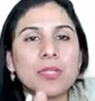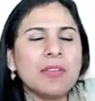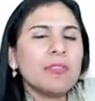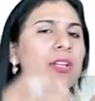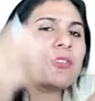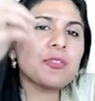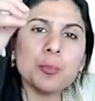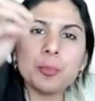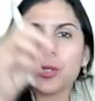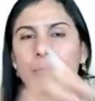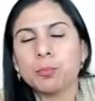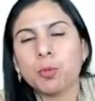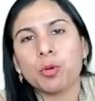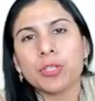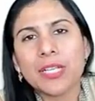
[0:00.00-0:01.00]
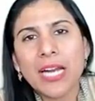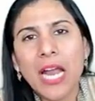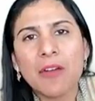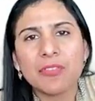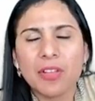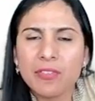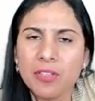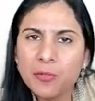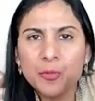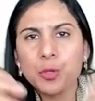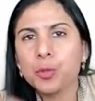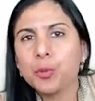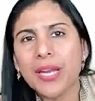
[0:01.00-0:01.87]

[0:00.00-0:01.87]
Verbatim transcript: even if you put bone graft, even if you